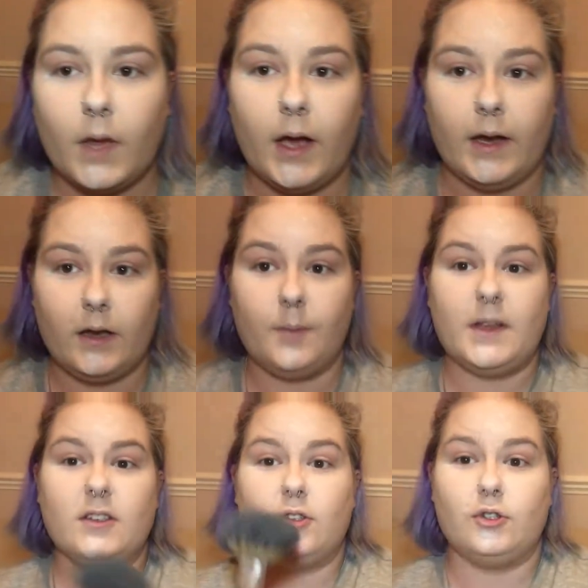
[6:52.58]
And then you're
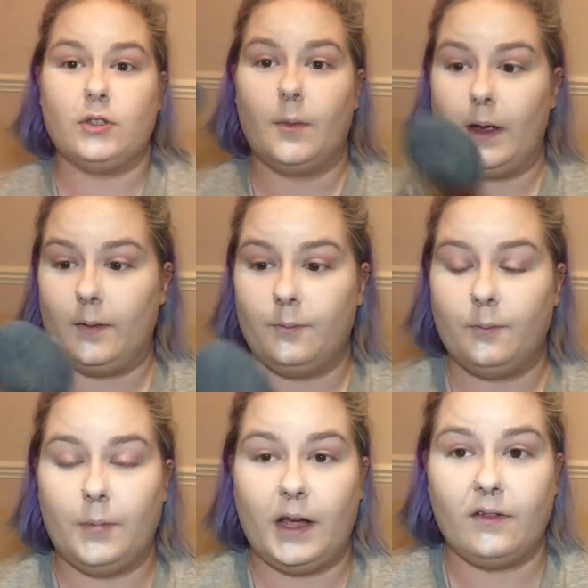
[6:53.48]
basically using a
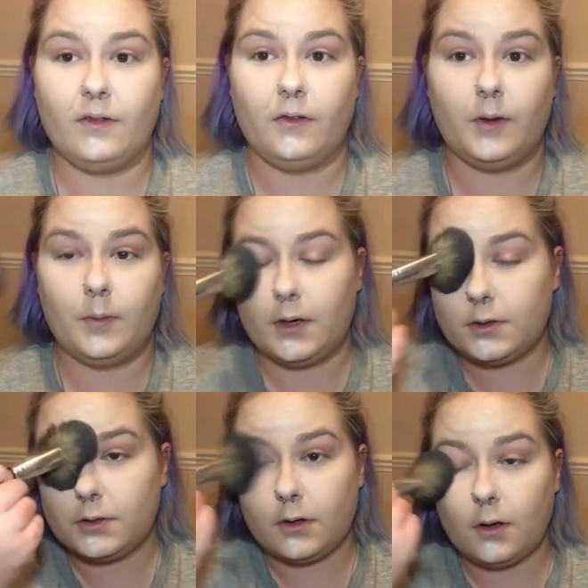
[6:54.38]
big fluffy
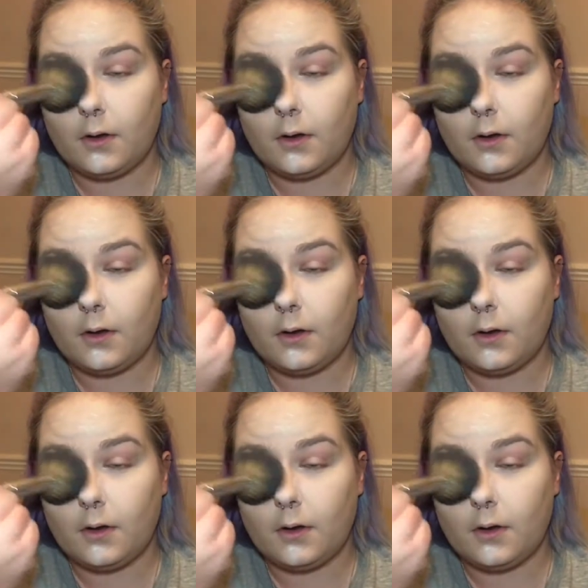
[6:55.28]
brush